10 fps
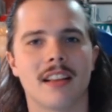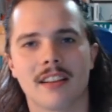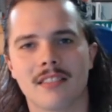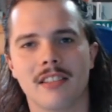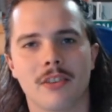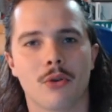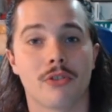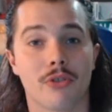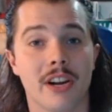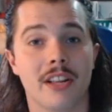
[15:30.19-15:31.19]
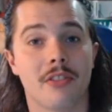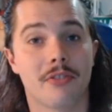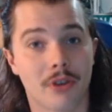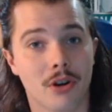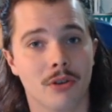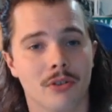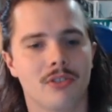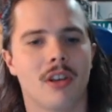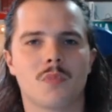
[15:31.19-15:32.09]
Excellent, or Great throws.